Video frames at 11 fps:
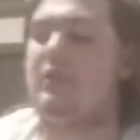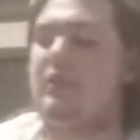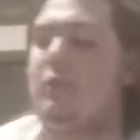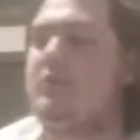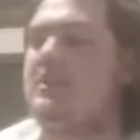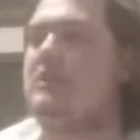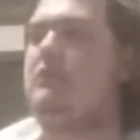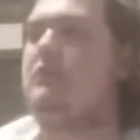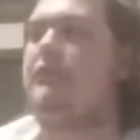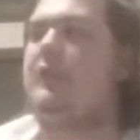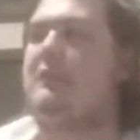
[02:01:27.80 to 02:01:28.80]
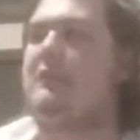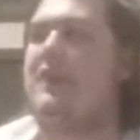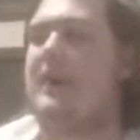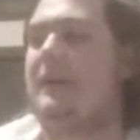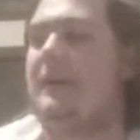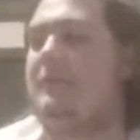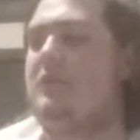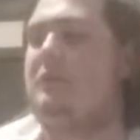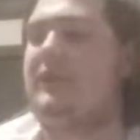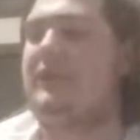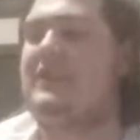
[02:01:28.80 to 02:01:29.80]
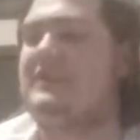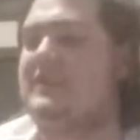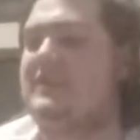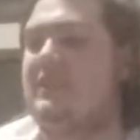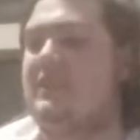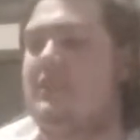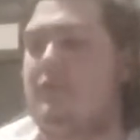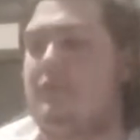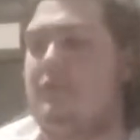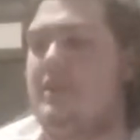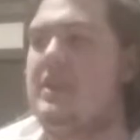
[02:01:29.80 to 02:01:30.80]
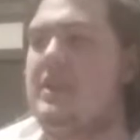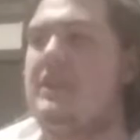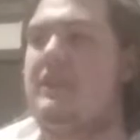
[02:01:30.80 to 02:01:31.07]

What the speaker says: or the dude from who plays his son in Creed.